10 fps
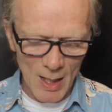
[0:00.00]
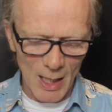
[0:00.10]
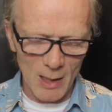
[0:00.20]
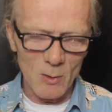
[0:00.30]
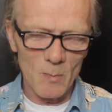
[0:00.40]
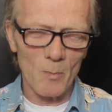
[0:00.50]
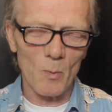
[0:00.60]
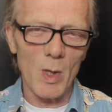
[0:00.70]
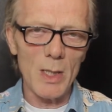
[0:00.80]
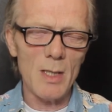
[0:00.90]
And
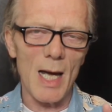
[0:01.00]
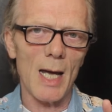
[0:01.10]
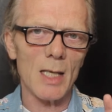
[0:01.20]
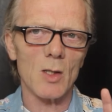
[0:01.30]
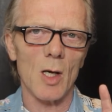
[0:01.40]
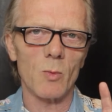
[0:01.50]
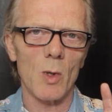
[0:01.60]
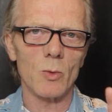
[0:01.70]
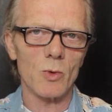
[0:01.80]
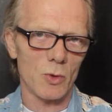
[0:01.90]
when that outside
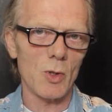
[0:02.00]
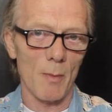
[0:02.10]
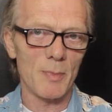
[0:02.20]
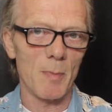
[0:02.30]
world stops,